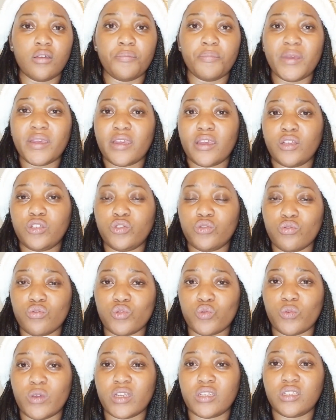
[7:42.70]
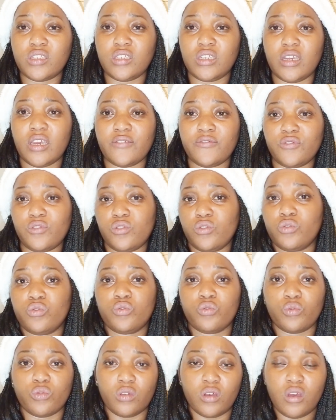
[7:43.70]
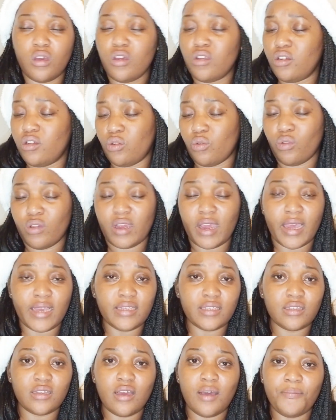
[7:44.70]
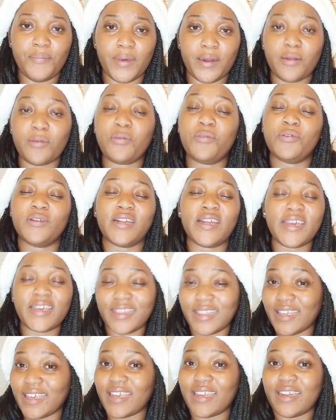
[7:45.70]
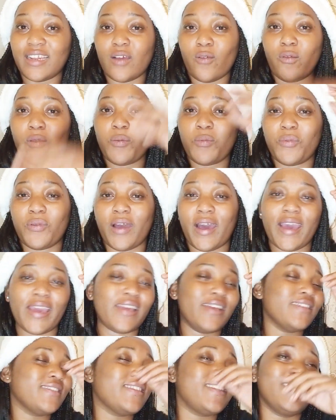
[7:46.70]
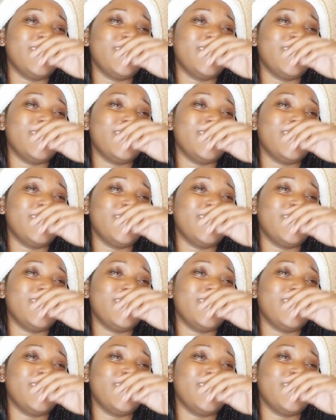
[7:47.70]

make her choose what she has to do. No, guys, mara wana ye take it away. Why?